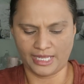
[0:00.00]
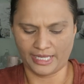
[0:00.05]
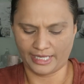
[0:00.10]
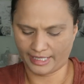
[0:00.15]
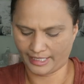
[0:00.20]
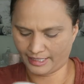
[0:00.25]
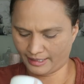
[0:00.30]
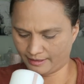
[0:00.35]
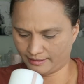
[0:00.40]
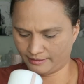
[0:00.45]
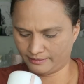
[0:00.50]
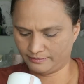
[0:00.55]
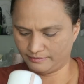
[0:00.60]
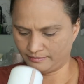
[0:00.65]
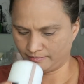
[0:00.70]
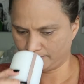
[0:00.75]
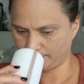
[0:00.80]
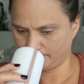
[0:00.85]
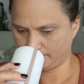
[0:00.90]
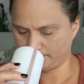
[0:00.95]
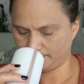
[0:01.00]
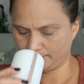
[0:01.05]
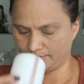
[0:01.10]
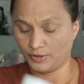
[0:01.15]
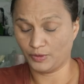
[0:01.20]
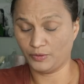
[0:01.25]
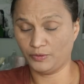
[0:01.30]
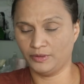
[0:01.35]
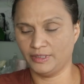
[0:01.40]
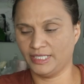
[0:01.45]
and
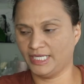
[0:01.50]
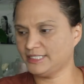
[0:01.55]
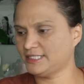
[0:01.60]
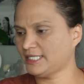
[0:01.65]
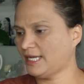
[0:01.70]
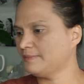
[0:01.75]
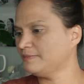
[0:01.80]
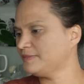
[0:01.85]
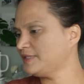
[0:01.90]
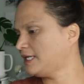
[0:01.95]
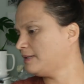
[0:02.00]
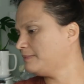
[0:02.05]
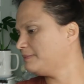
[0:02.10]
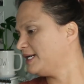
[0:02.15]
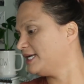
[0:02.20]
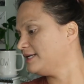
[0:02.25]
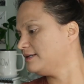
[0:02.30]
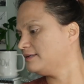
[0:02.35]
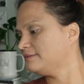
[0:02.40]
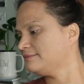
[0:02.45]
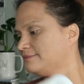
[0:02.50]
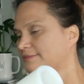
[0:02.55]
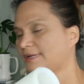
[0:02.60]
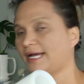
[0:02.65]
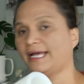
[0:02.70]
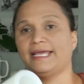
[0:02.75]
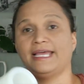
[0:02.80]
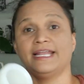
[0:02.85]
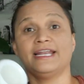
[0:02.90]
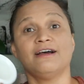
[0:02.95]
whew, it's empty, but
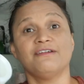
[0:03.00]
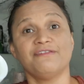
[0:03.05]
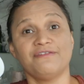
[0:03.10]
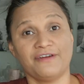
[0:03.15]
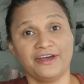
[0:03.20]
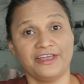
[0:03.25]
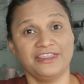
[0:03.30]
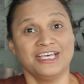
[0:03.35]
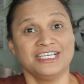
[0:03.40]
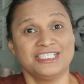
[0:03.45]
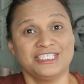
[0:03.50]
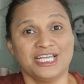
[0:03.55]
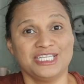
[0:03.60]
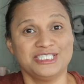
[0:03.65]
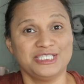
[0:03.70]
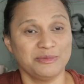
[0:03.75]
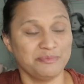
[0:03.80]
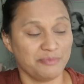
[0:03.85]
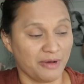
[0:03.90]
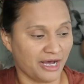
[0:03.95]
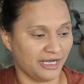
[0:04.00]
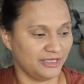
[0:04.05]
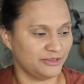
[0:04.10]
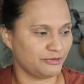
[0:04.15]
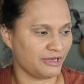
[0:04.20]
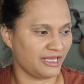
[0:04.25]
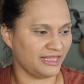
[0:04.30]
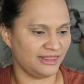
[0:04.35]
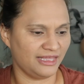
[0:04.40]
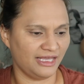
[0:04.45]
I cannot find the Scentsy pot,
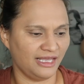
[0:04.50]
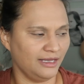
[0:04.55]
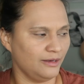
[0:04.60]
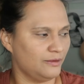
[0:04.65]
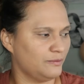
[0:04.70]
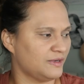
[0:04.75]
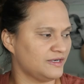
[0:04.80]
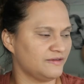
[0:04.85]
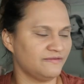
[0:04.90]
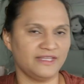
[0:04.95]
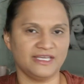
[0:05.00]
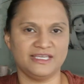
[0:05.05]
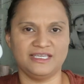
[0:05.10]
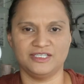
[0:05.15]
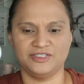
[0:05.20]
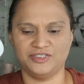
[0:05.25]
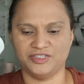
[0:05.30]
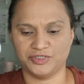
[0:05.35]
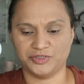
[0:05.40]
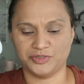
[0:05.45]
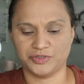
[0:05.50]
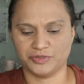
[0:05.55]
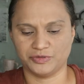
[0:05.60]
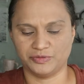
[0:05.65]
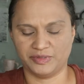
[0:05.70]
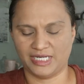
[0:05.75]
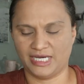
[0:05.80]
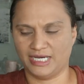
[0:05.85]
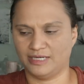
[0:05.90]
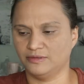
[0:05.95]
so I think one of the kids just
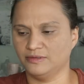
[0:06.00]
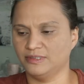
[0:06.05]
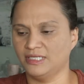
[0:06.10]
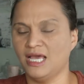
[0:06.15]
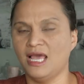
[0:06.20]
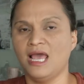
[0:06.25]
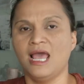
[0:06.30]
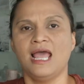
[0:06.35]
threw it out.